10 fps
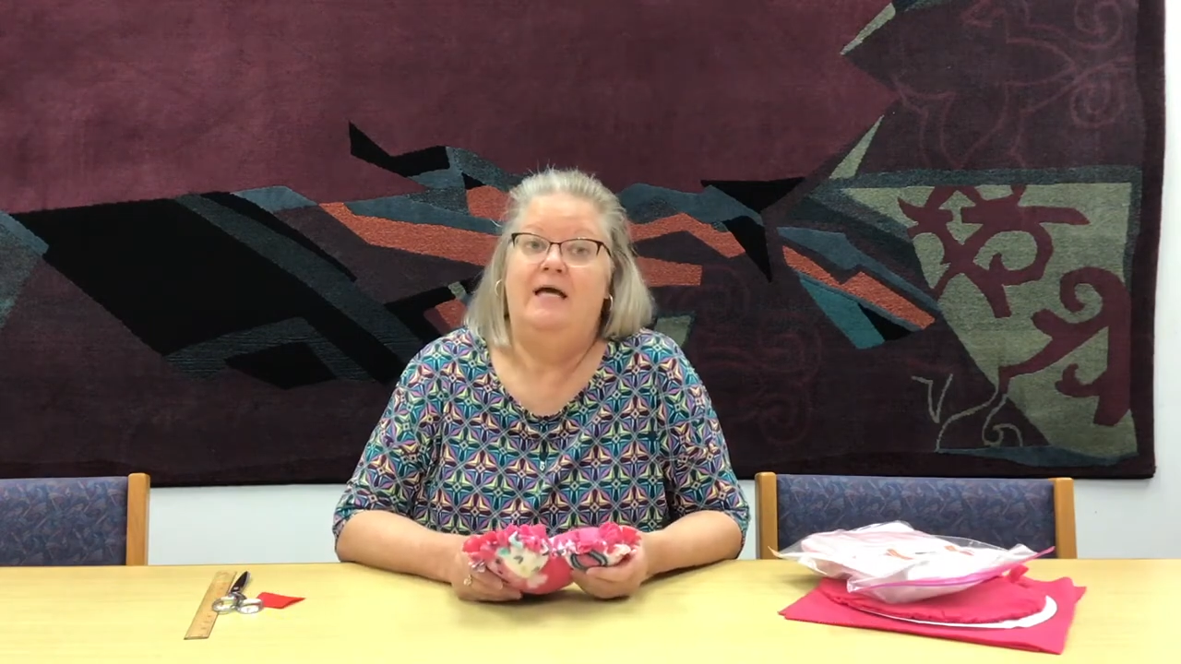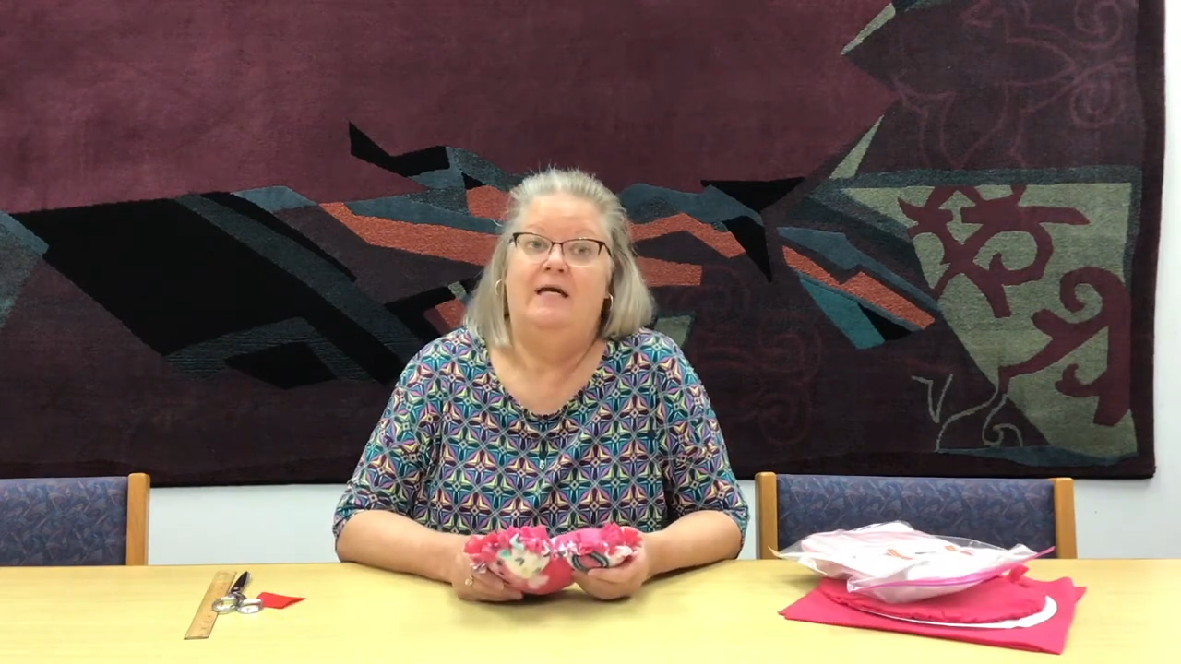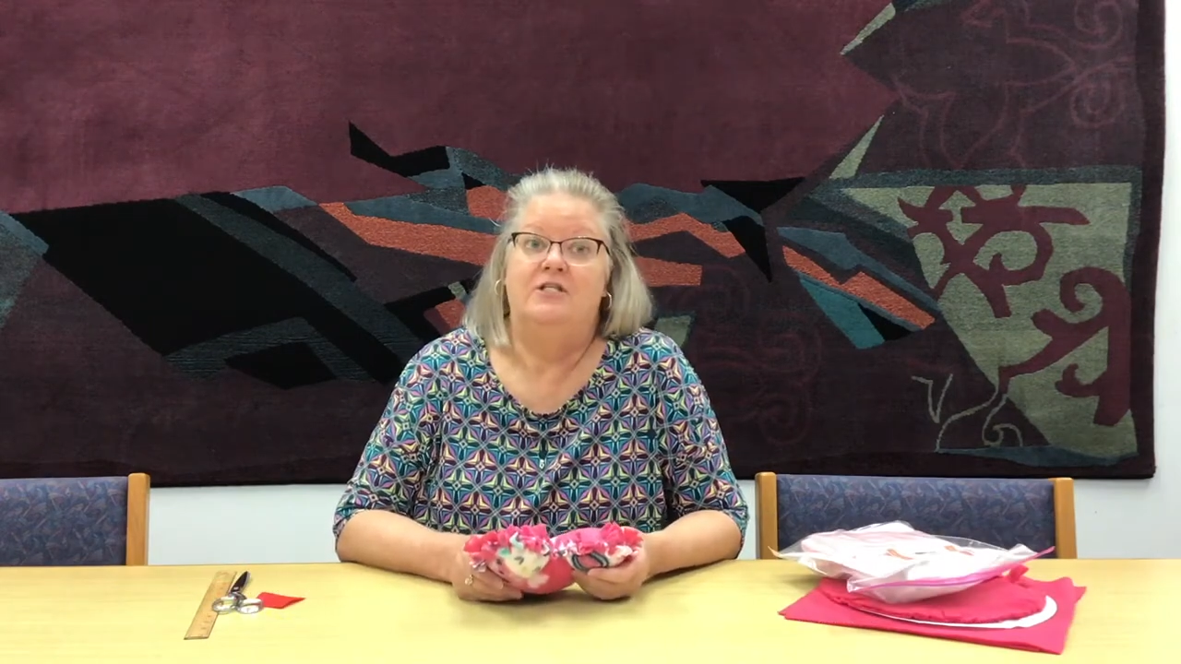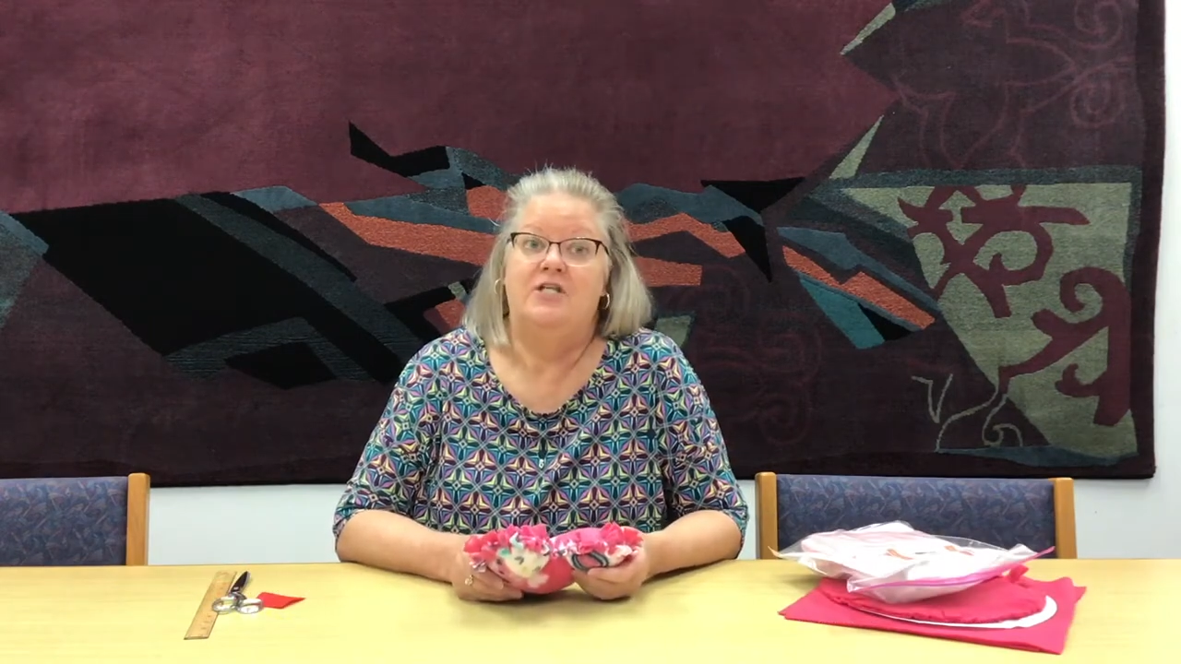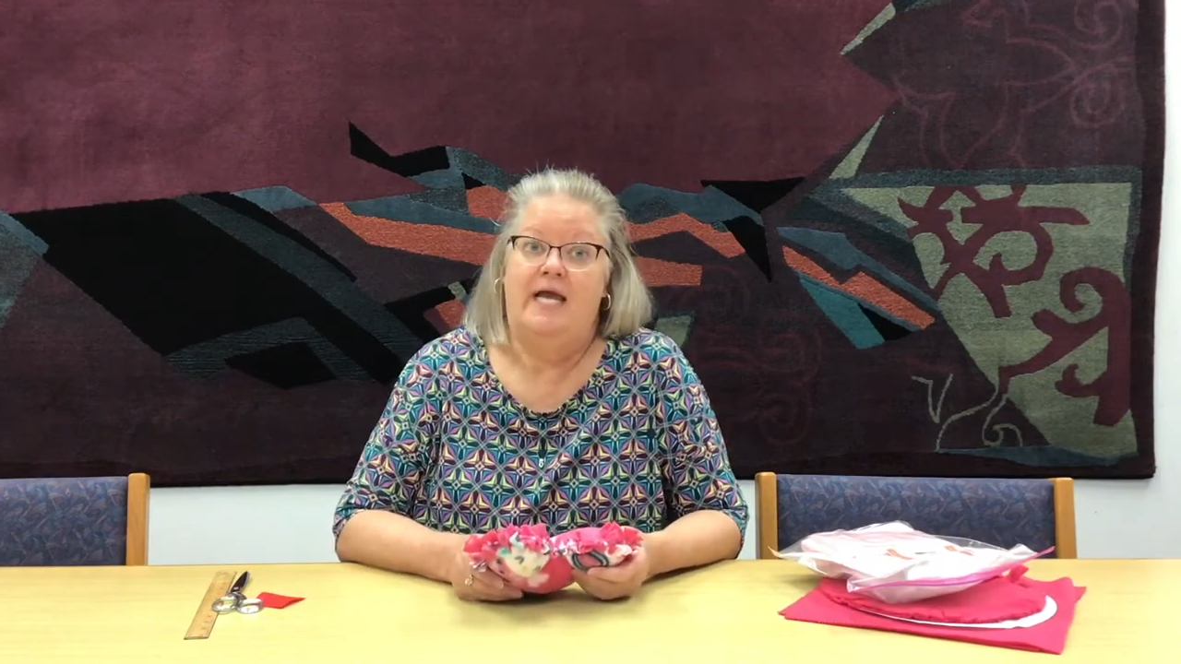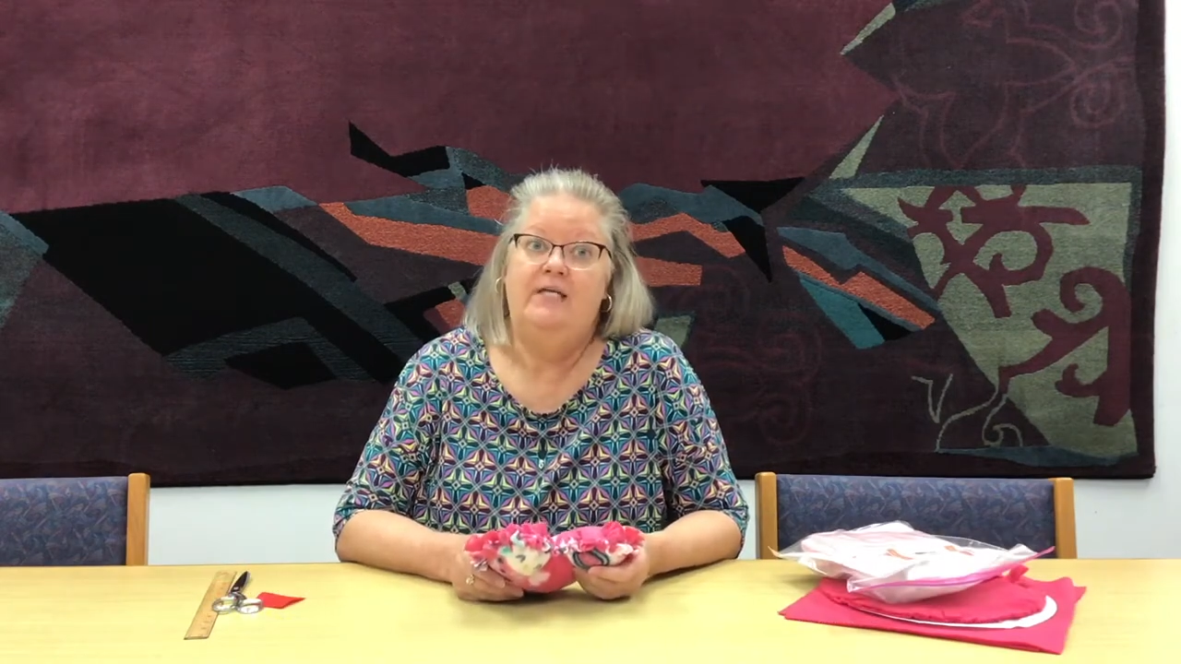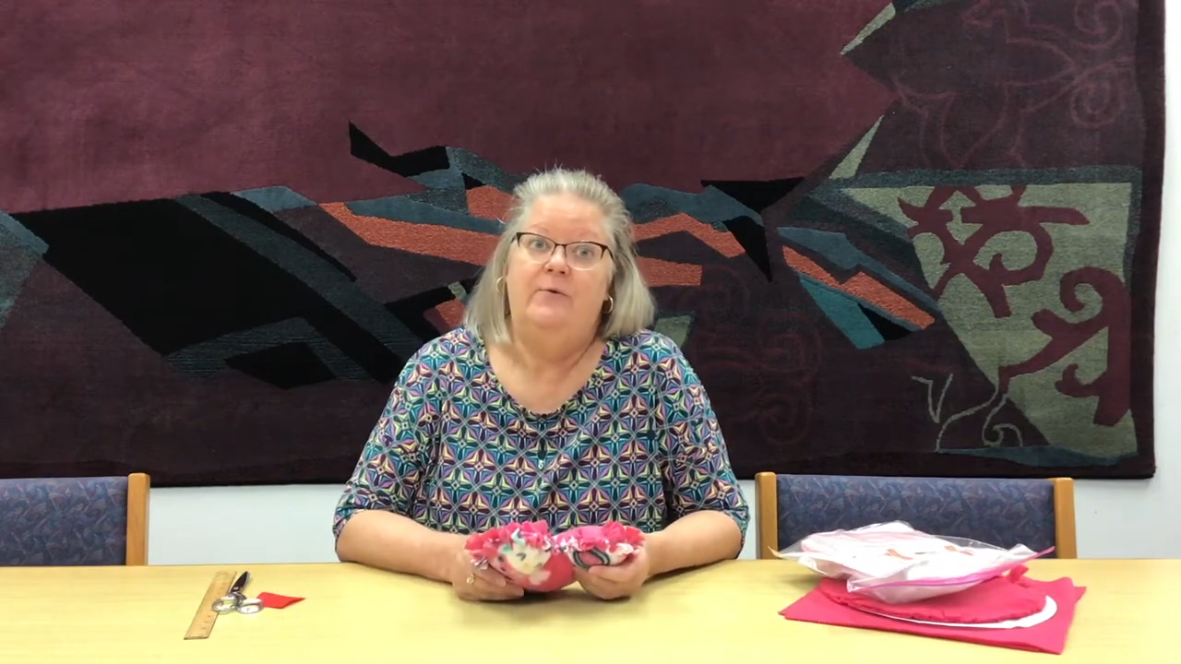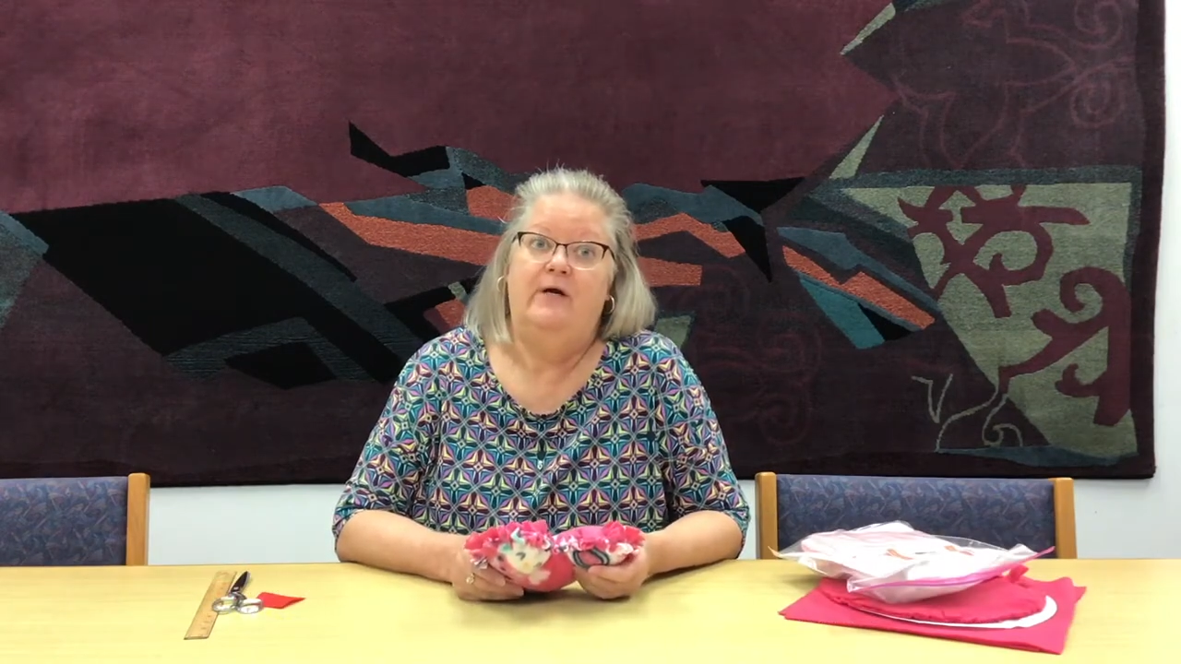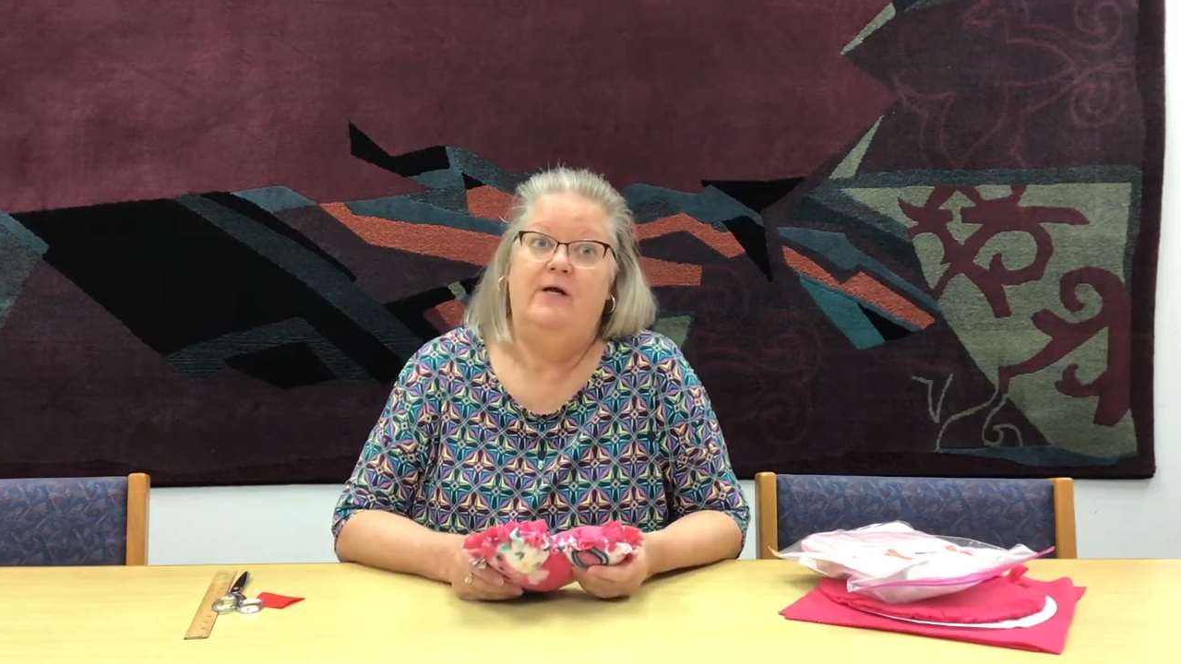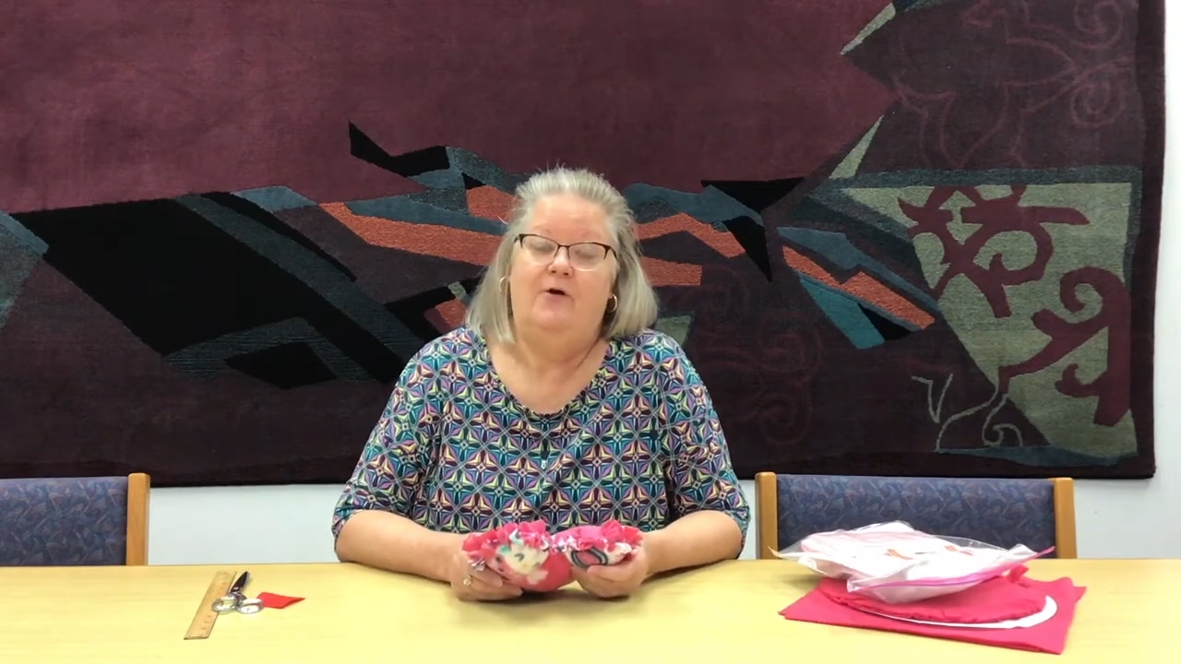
our January